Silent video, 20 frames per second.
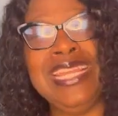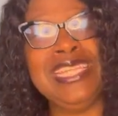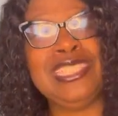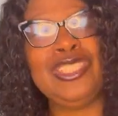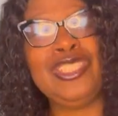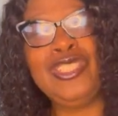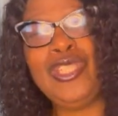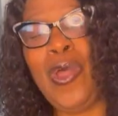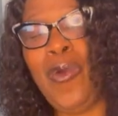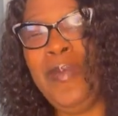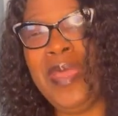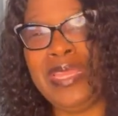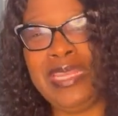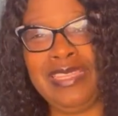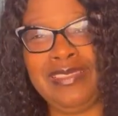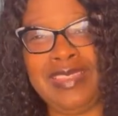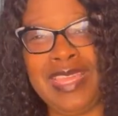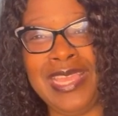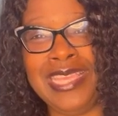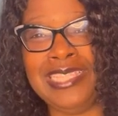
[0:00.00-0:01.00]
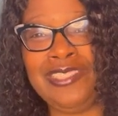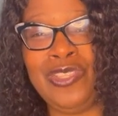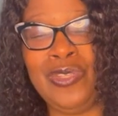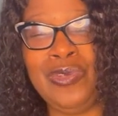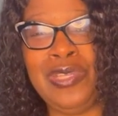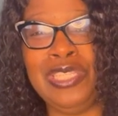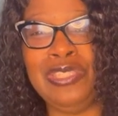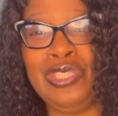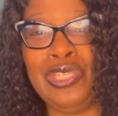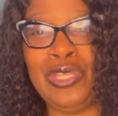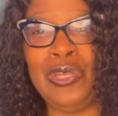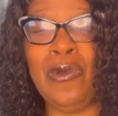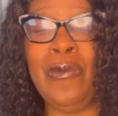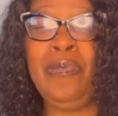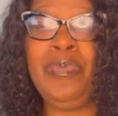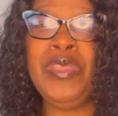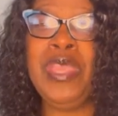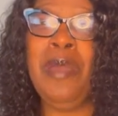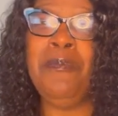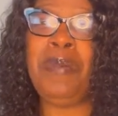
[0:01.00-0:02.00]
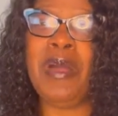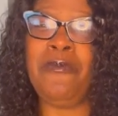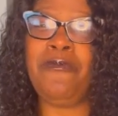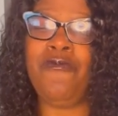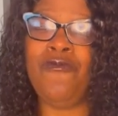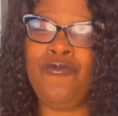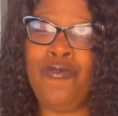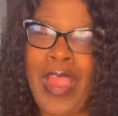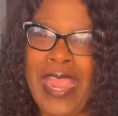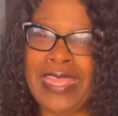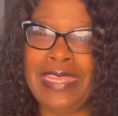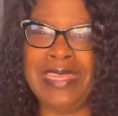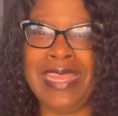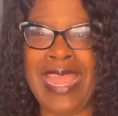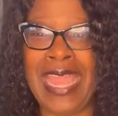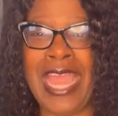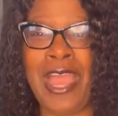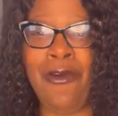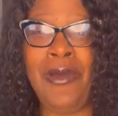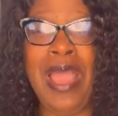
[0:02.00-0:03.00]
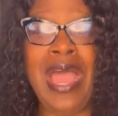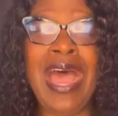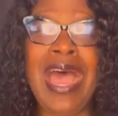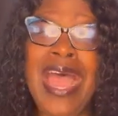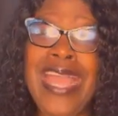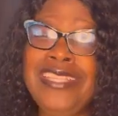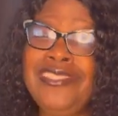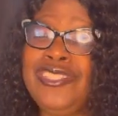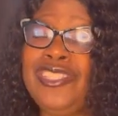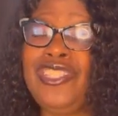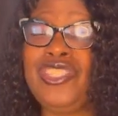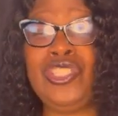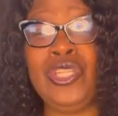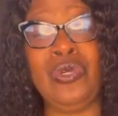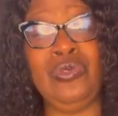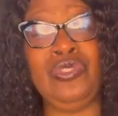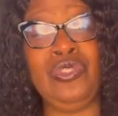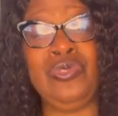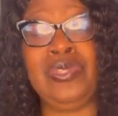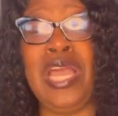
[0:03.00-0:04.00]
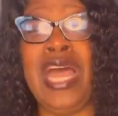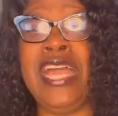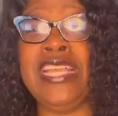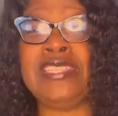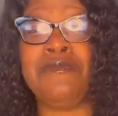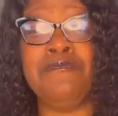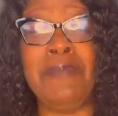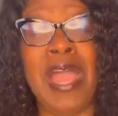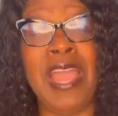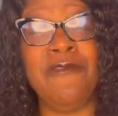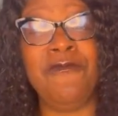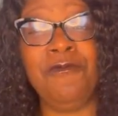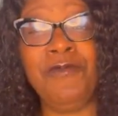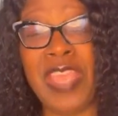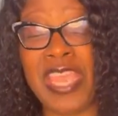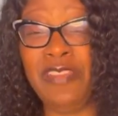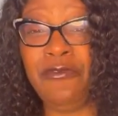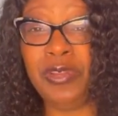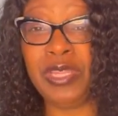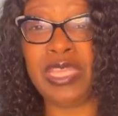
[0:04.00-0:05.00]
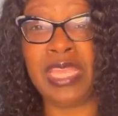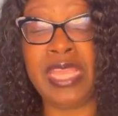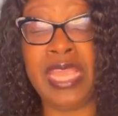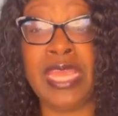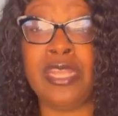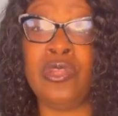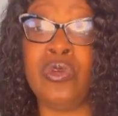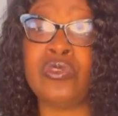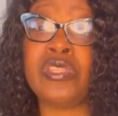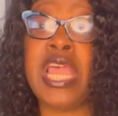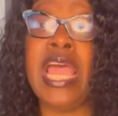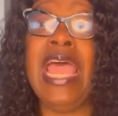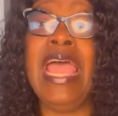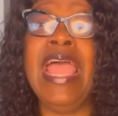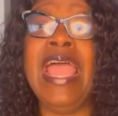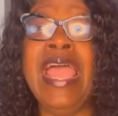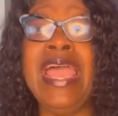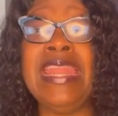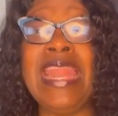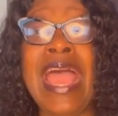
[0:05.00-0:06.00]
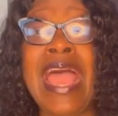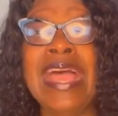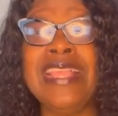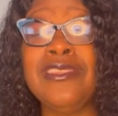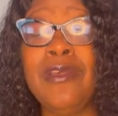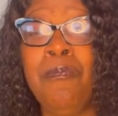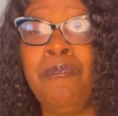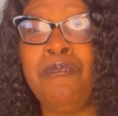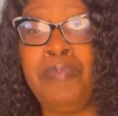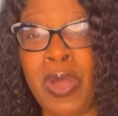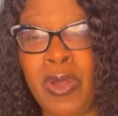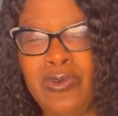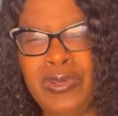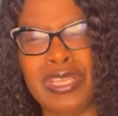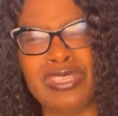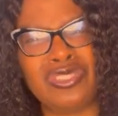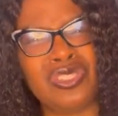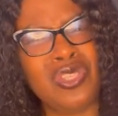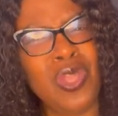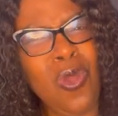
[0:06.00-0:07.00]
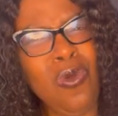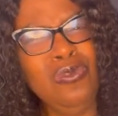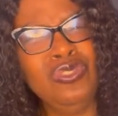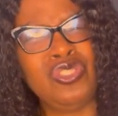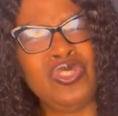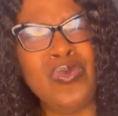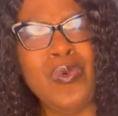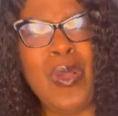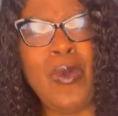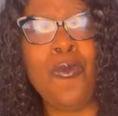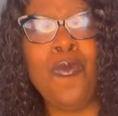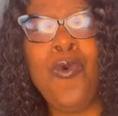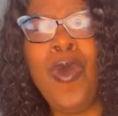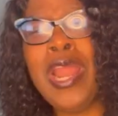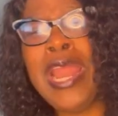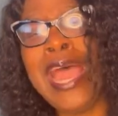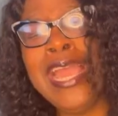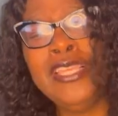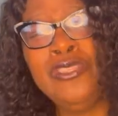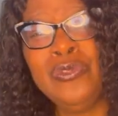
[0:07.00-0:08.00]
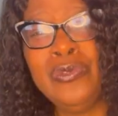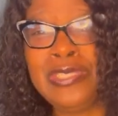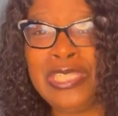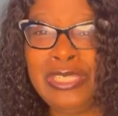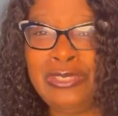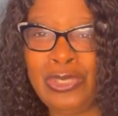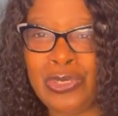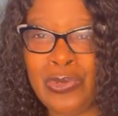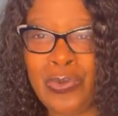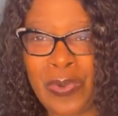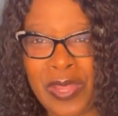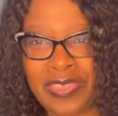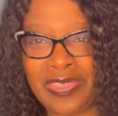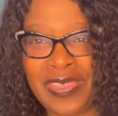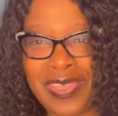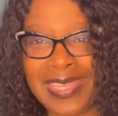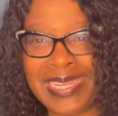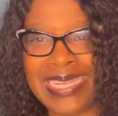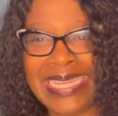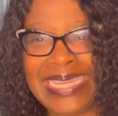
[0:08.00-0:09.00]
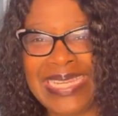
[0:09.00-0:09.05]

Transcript: there's so many things you can do. But right now, I just showed you guys my favorite candles and as a bonus, told you what I usually do with it.